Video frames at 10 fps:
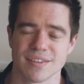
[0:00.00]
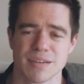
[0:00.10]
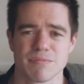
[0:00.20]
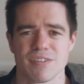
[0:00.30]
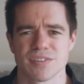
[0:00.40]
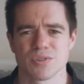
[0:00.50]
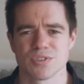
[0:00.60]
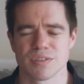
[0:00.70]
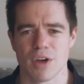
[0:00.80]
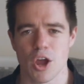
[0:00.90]
Tim Ferriss
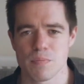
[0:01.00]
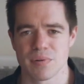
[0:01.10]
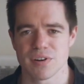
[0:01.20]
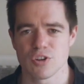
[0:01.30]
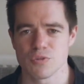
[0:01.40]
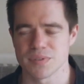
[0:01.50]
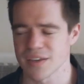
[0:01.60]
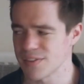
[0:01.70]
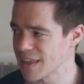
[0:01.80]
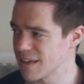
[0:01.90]
calls them open loops,
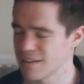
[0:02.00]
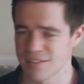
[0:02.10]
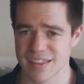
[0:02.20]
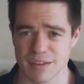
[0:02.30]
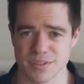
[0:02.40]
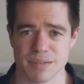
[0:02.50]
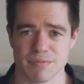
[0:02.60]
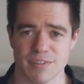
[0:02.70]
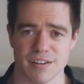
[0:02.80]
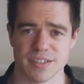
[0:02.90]
I think. I think that was
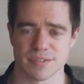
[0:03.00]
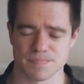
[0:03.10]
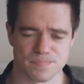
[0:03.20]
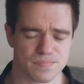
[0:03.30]
Tim Ferriss.